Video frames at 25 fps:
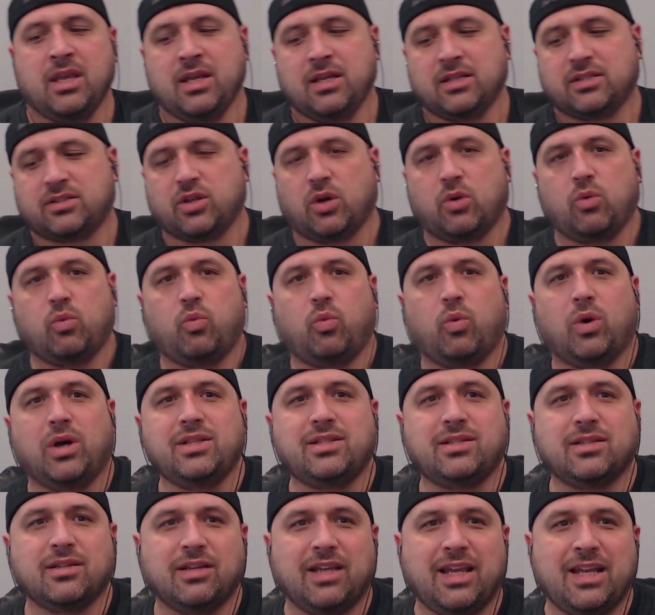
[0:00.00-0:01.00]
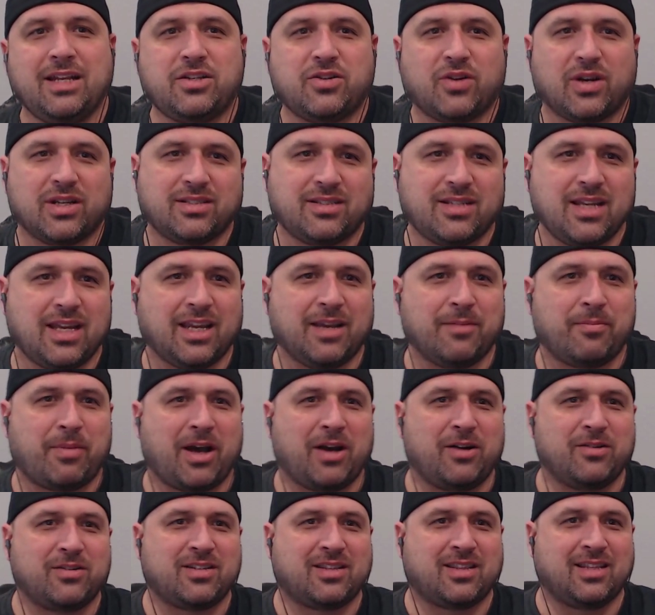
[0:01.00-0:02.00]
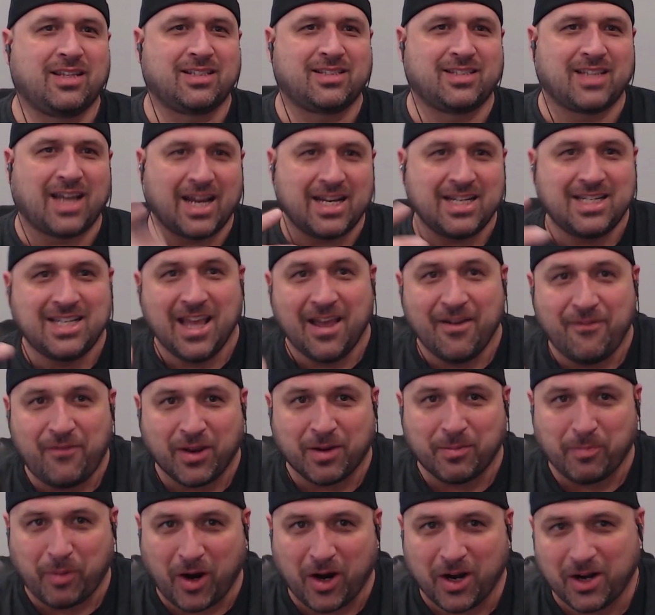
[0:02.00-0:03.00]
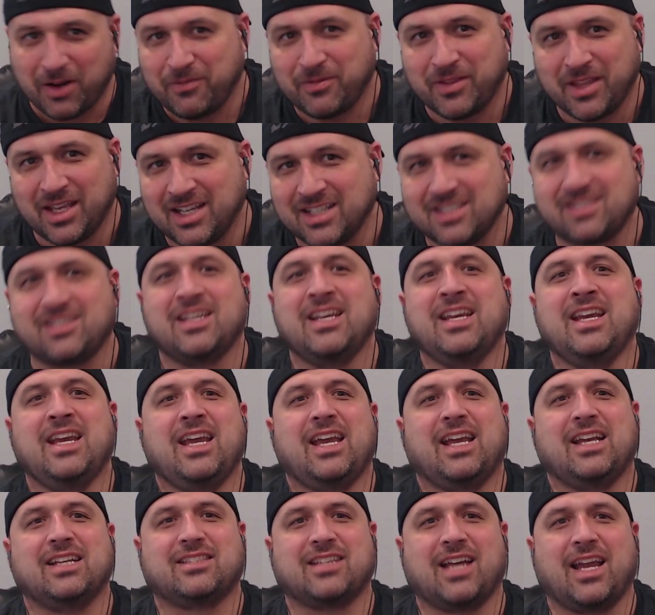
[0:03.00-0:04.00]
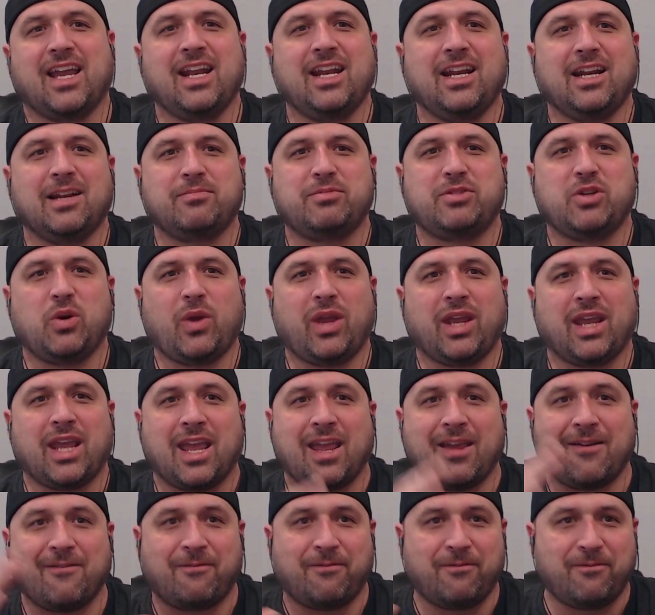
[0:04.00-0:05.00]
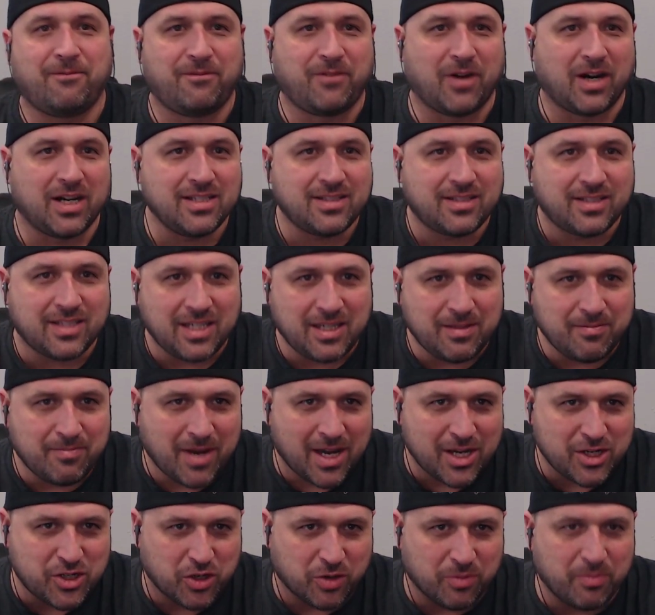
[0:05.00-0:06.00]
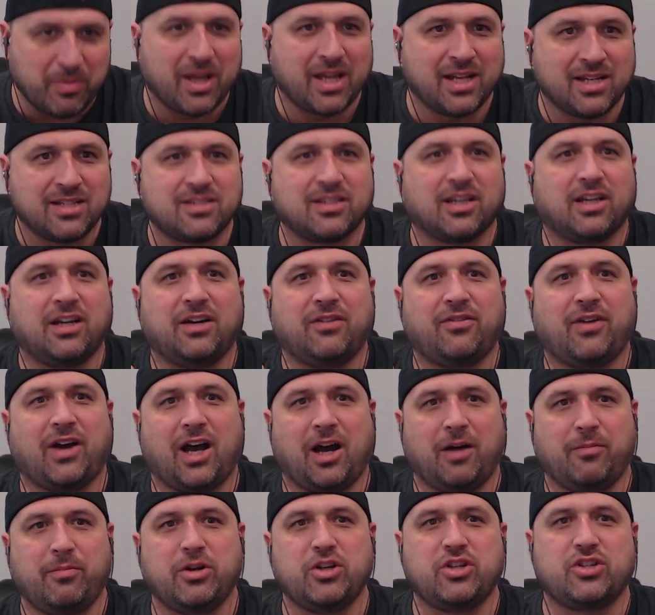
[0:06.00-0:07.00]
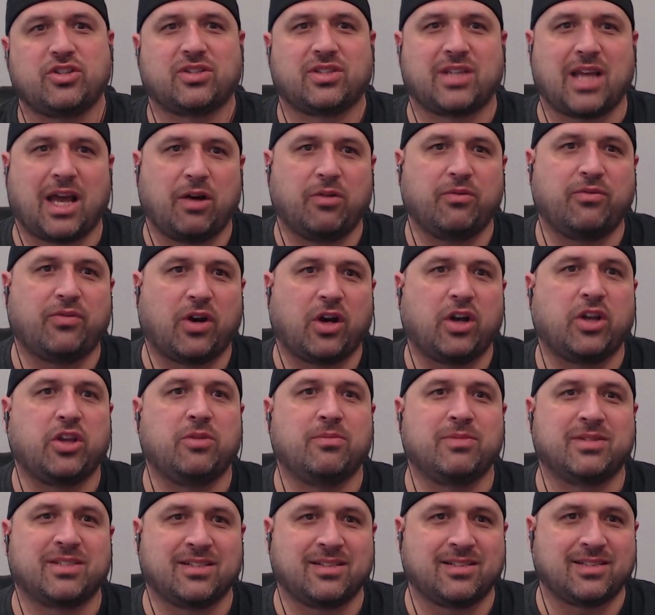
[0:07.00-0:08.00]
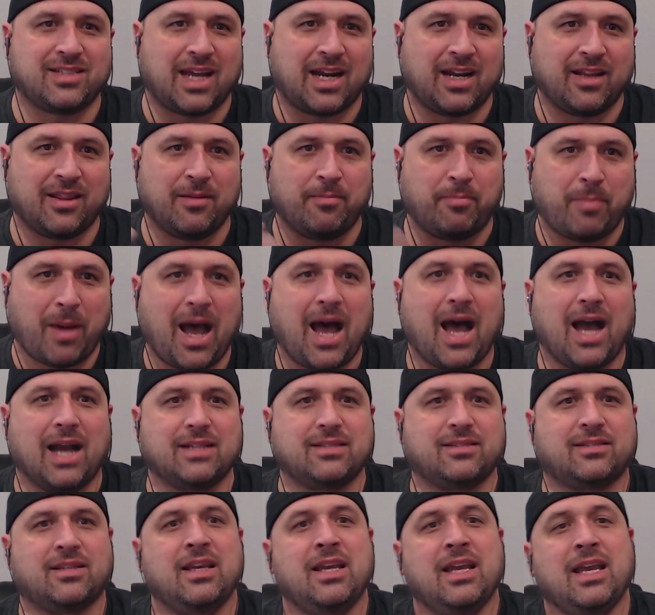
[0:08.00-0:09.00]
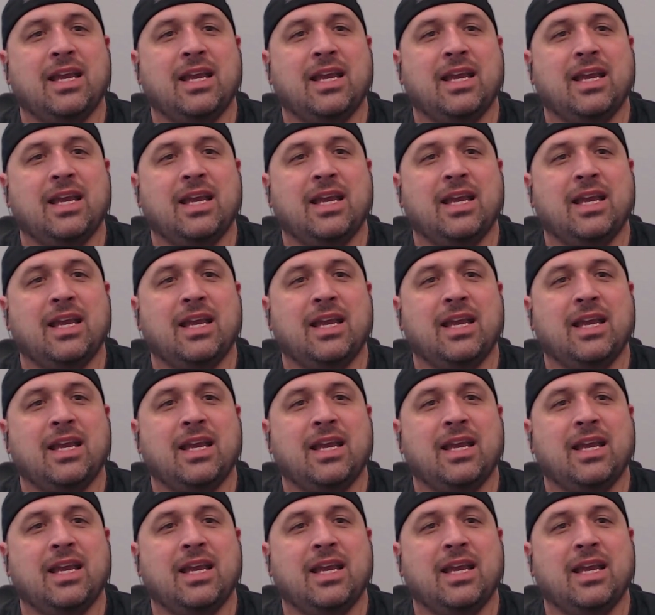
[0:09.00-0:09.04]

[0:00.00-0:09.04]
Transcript: So what's interesting about the scientific part of this is I ended up doing a fuzzy measurement of how much sound volume is inside of the box.